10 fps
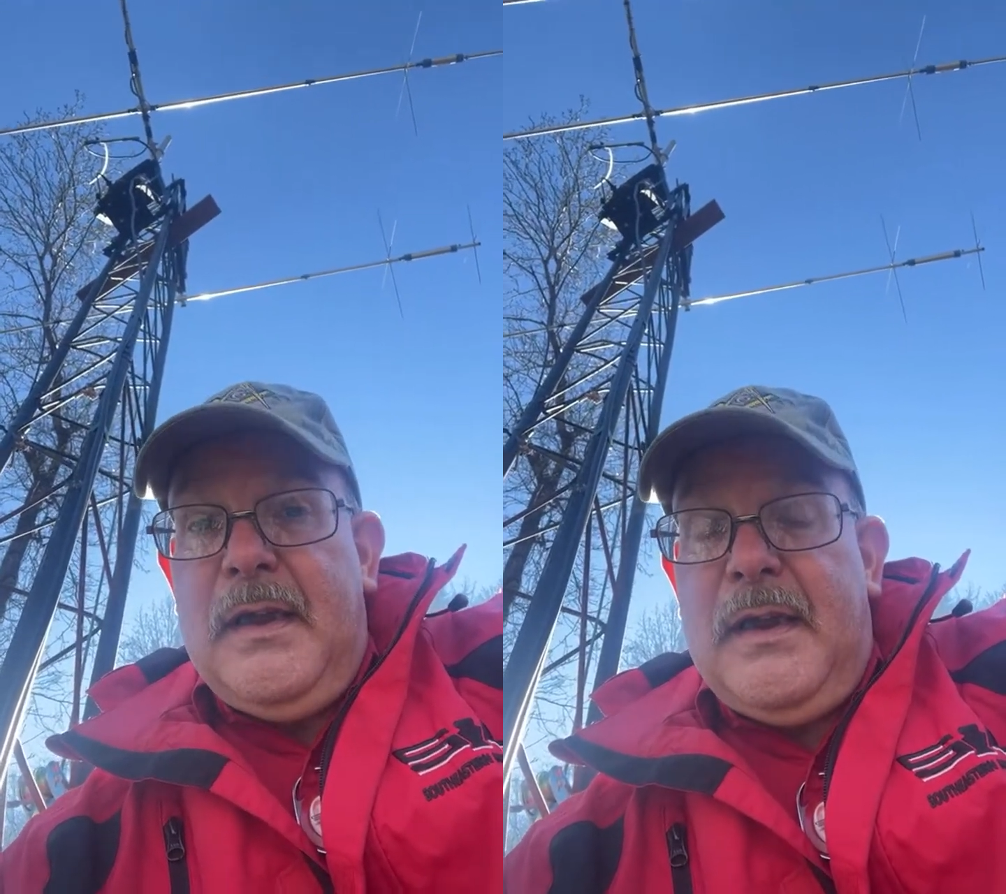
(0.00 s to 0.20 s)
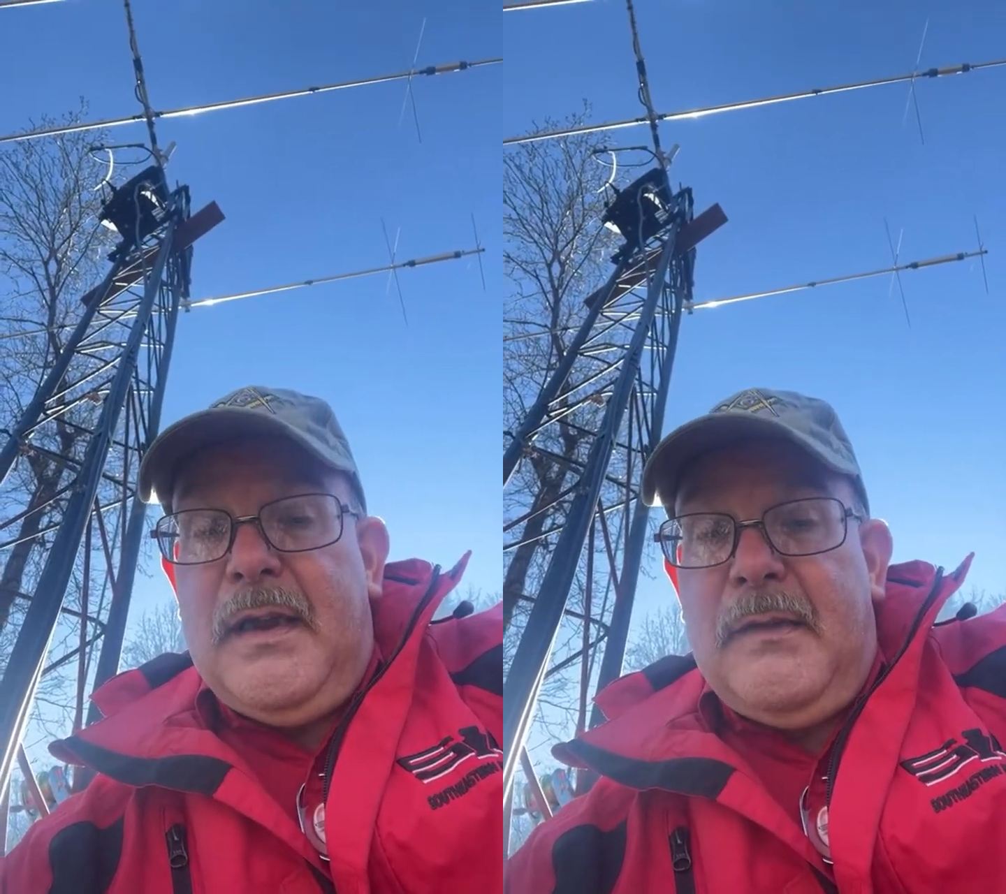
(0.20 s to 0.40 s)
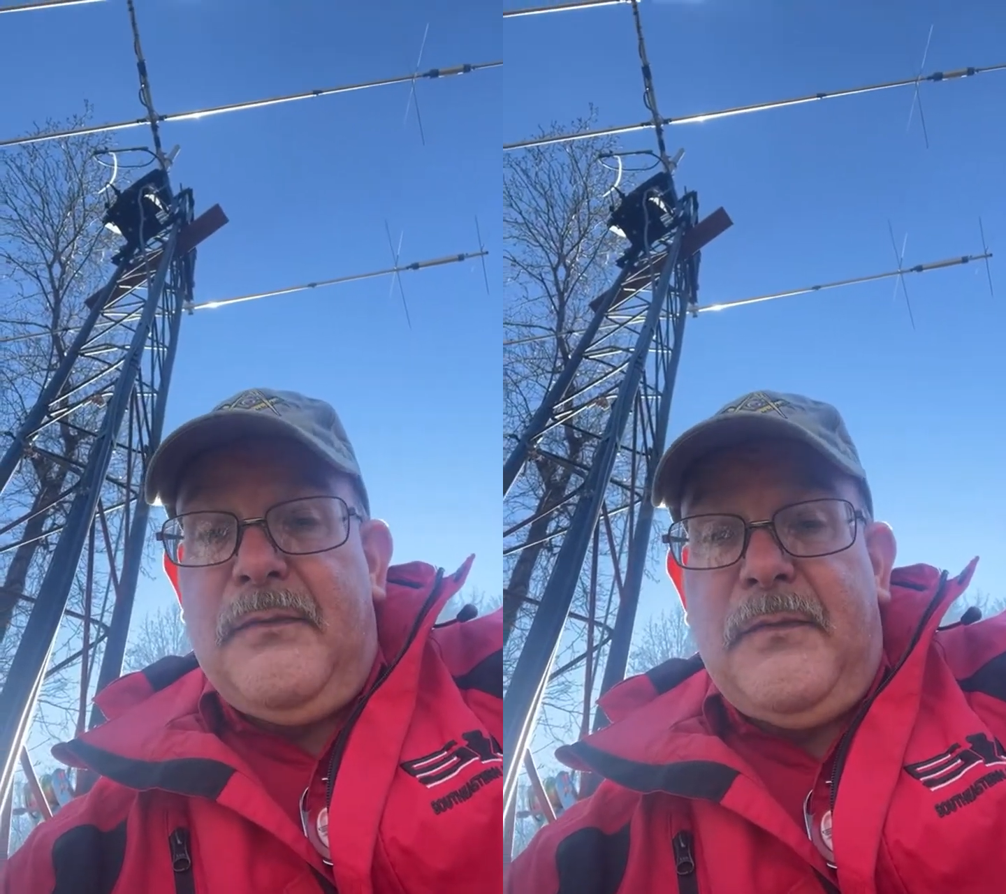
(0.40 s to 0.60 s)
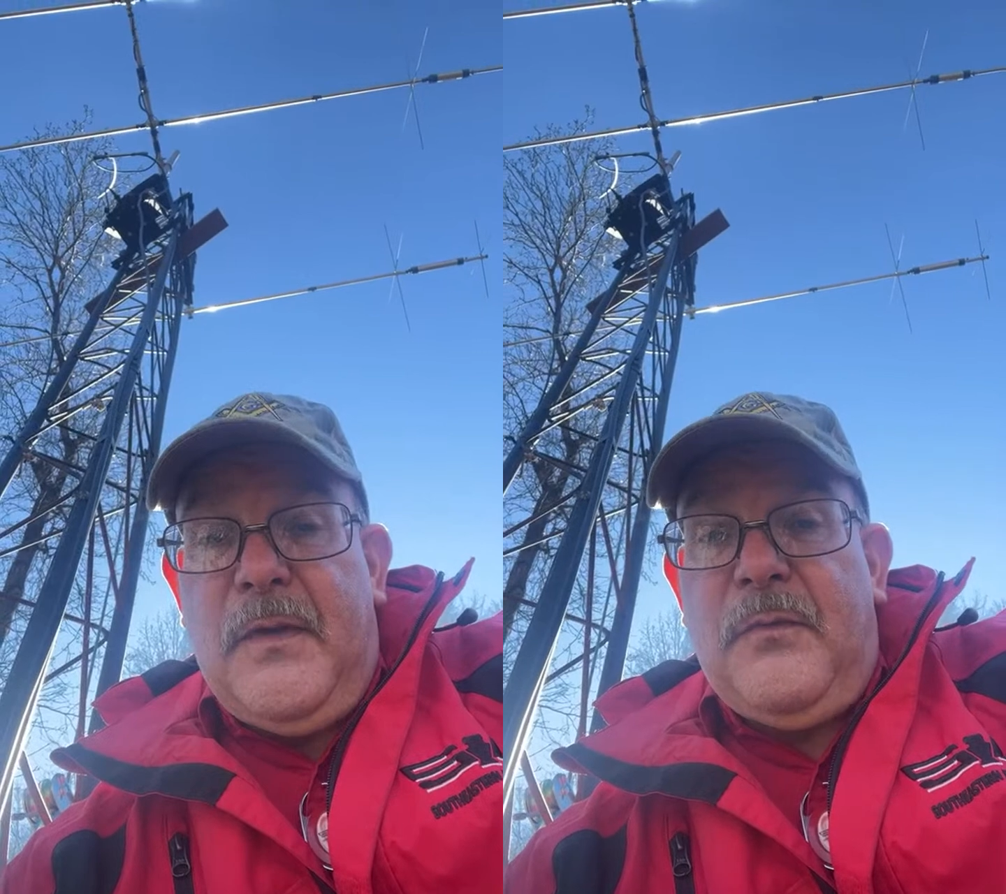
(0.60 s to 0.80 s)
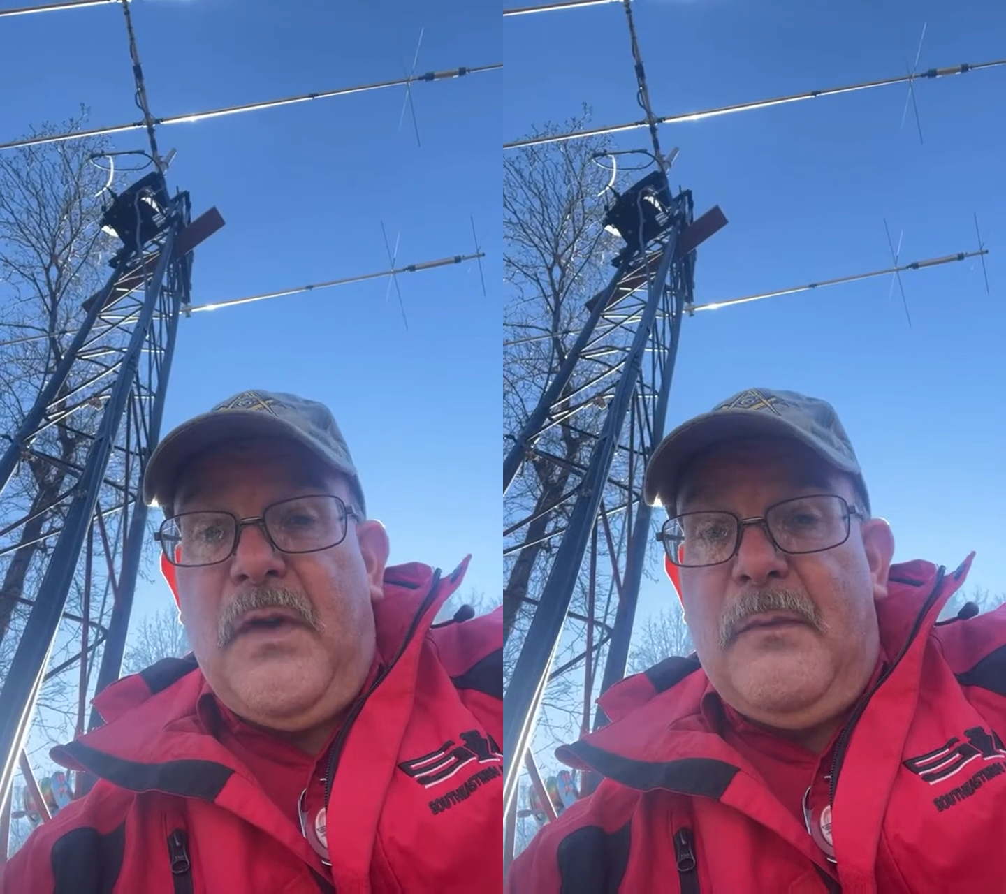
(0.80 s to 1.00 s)
And
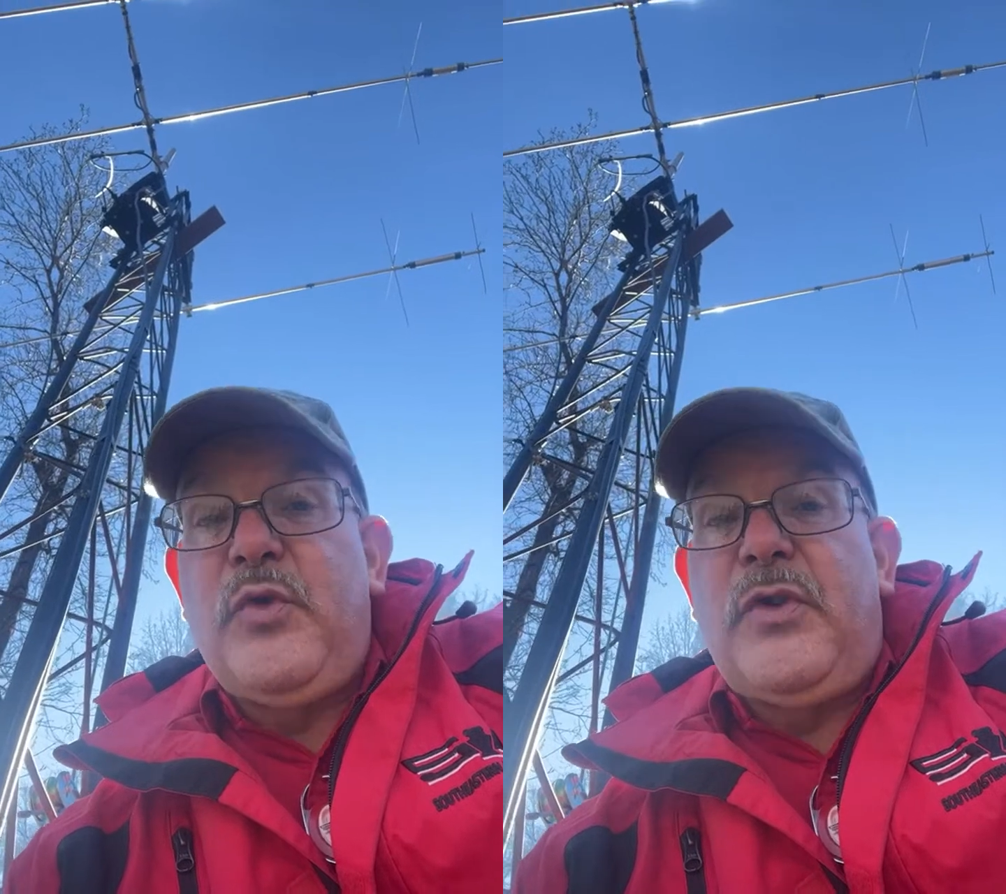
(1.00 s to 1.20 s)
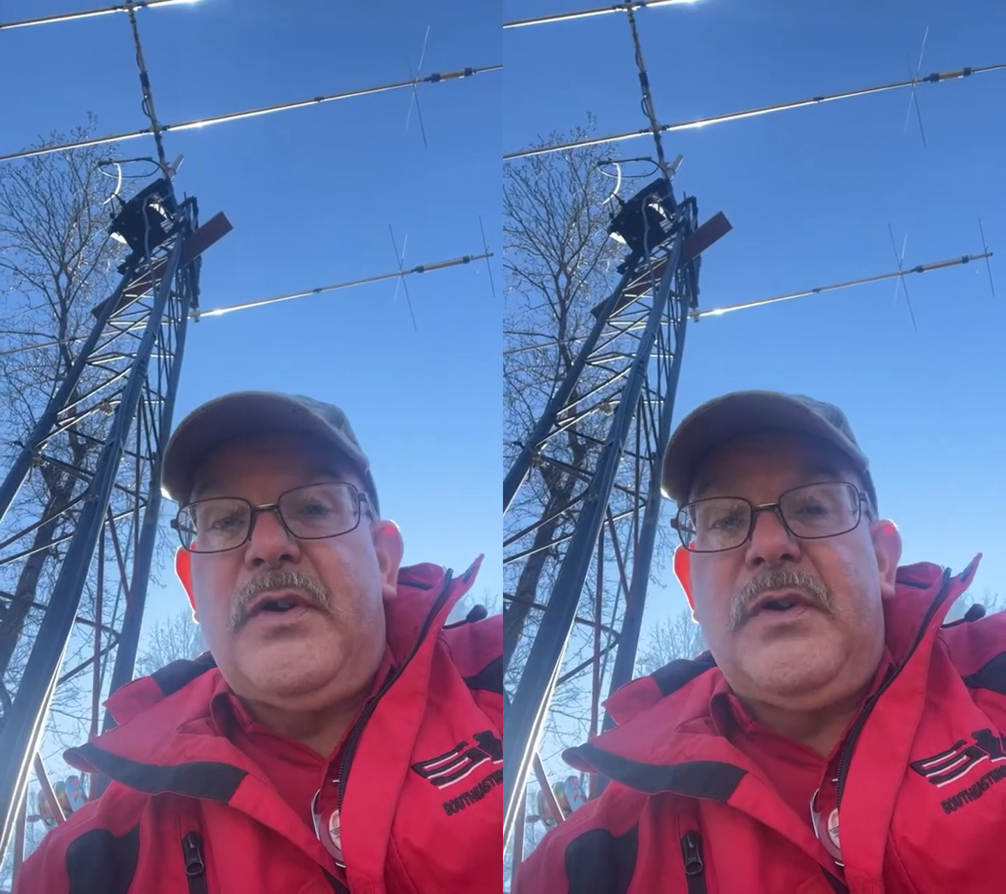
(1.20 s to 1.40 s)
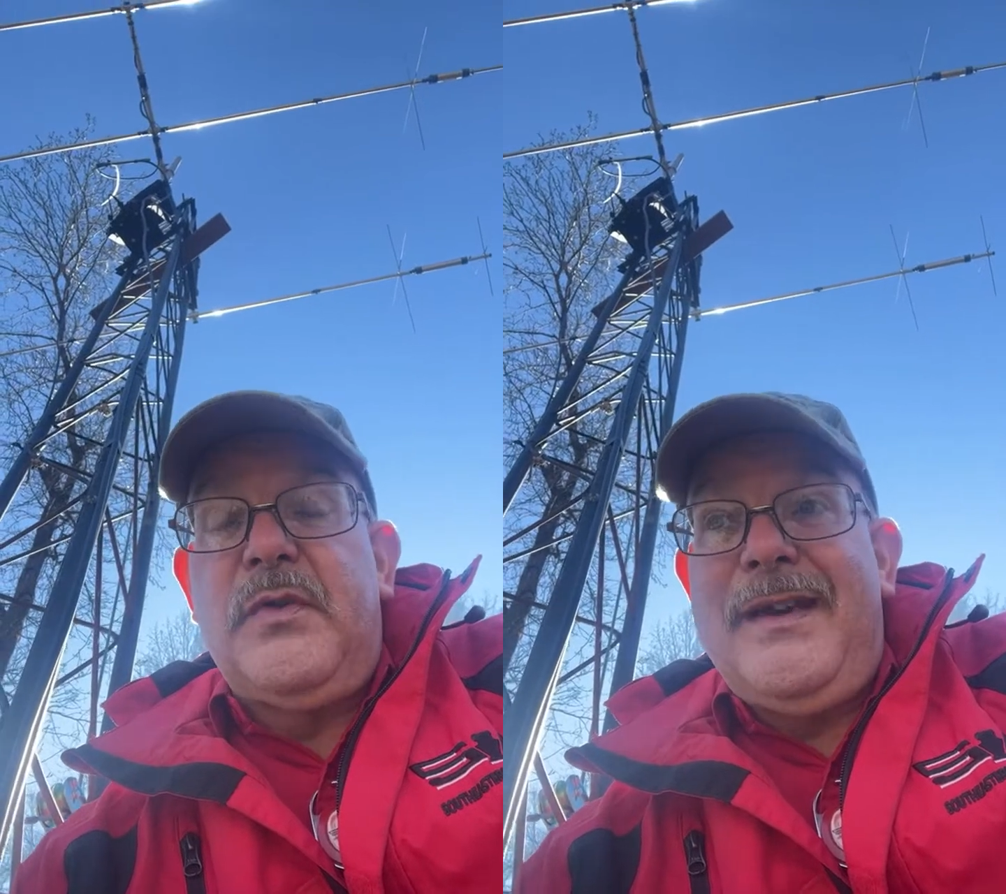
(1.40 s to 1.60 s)
if I'm going to do